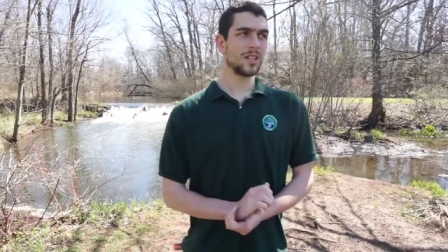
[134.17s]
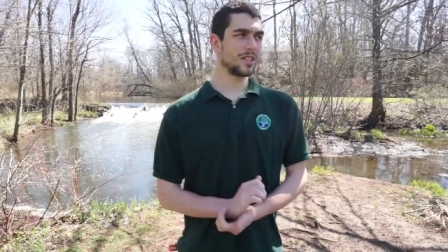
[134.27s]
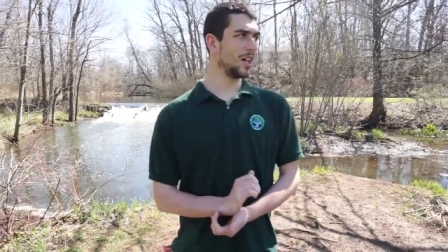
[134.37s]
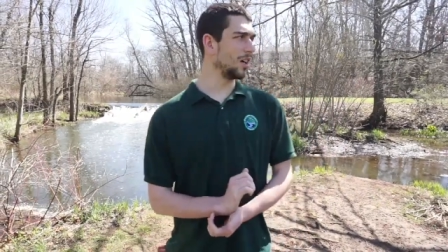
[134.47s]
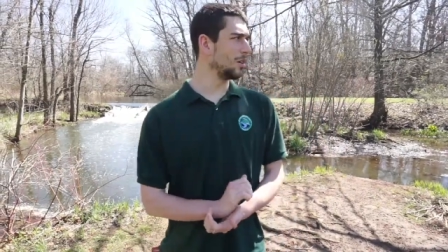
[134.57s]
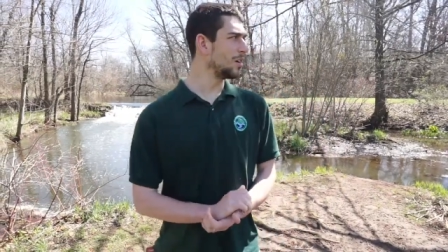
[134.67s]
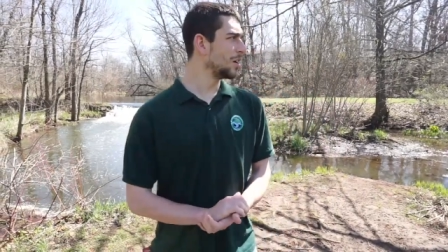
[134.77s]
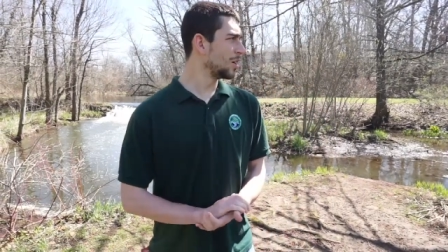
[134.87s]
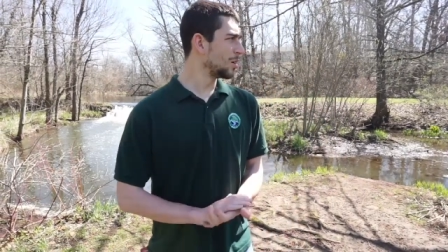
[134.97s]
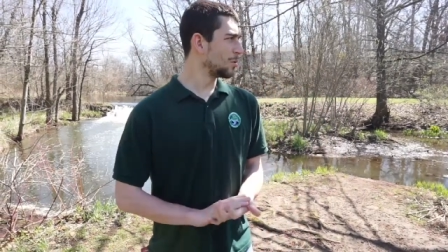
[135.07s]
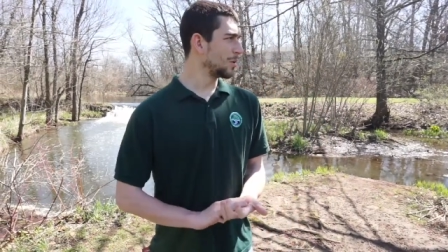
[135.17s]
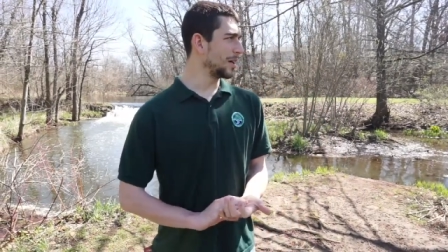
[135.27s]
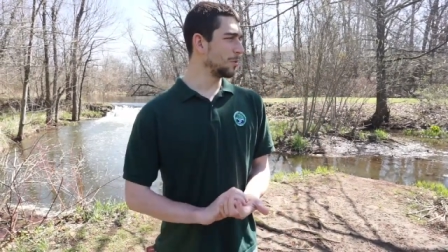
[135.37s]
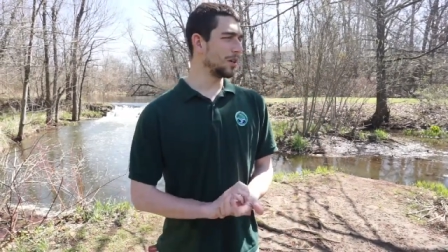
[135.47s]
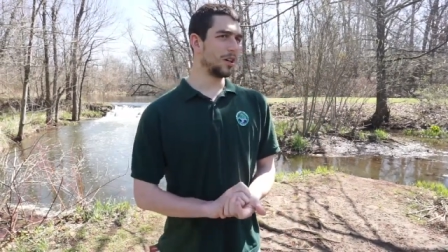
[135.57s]
So
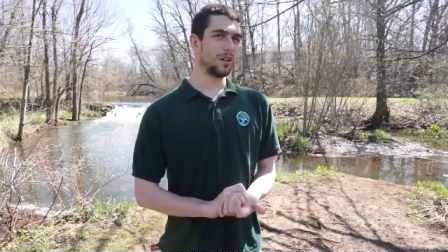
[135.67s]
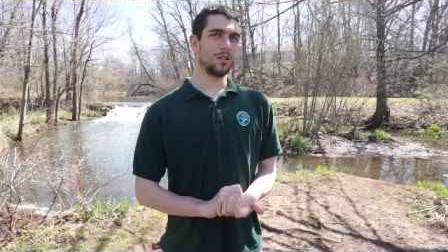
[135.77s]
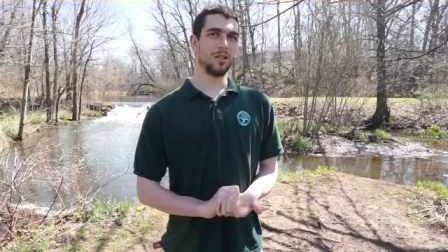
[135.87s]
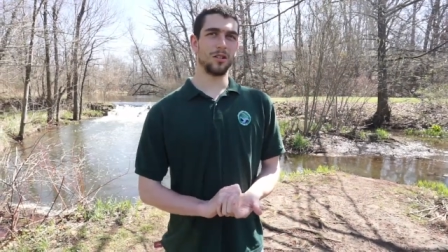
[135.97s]
we will